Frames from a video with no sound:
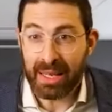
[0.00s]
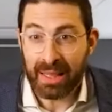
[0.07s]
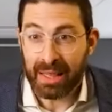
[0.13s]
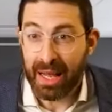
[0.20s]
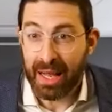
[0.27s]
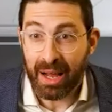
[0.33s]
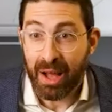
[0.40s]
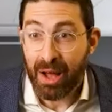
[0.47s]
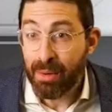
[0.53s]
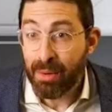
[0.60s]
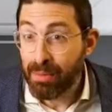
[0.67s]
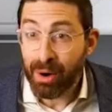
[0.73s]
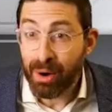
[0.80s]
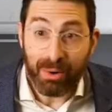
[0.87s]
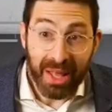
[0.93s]
singing like
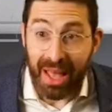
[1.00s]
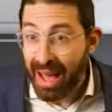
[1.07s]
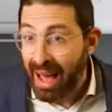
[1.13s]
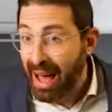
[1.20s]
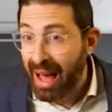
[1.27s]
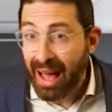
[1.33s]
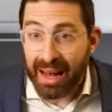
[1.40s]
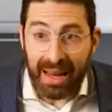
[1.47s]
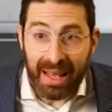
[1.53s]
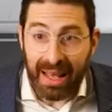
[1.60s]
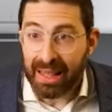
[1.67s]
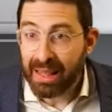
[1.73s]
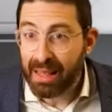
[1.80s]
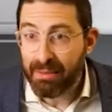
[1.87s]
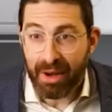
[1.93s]

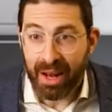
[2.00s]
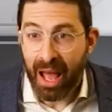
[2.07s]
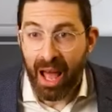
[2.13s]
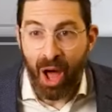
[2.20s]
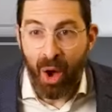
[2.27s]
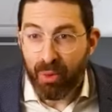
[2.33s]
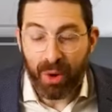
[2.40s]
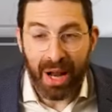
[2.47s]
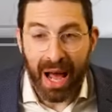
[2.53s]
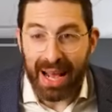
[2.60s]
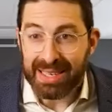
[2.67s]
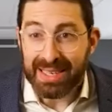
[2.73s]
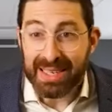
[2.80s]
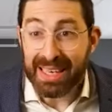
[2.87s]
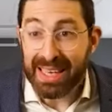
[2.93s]
Modani Lefana, when
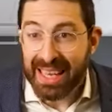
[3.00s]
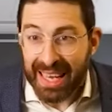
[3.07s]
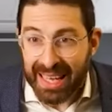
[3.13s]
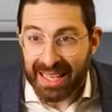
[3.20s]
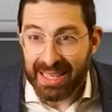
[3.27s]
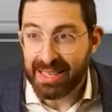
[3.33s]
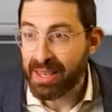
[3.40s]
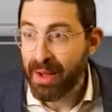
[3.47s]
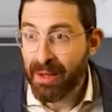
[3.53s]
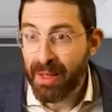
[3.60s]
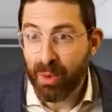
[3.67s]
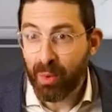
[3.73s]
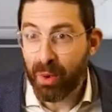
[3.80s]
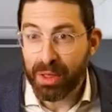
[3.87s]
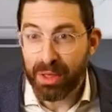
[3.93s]
I see kids
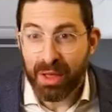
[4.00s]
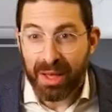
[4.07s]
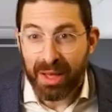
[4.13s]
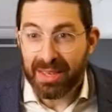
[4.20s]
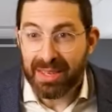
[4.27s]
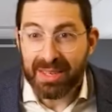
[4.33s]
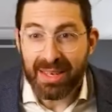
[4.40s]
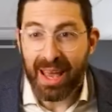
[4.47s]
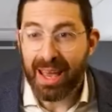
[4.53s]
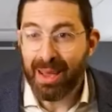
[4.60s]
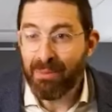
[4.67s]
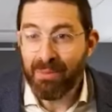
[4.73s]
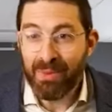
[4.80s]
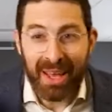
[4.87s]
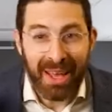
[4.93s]
with the
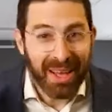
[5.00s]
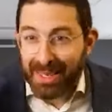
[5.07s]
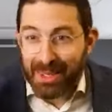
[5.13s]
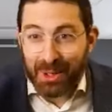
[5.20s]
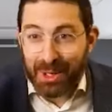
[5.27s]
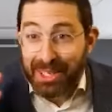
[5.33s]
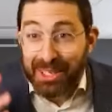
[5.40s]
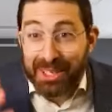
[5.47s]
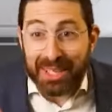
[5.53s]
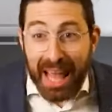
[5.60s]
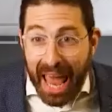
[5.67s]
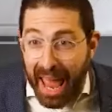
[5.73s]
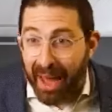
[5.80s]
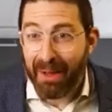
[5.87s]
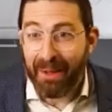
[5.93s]
same sort of
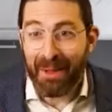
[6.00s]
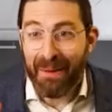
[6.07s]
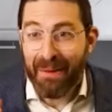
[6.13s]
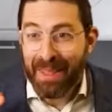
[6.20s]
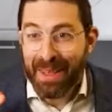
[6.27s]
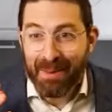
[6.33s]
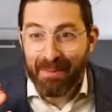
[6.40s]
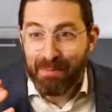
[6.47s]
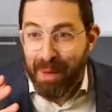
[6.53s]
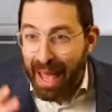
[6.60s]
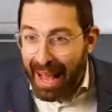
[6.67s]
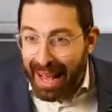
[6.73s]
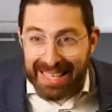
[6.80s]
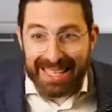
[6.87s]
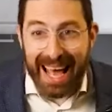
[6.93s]
stale
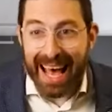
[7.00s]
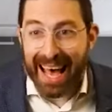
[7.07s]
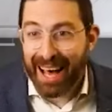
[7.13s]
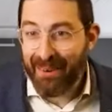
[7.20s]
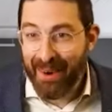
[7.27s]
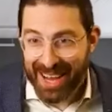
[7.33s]
Pesach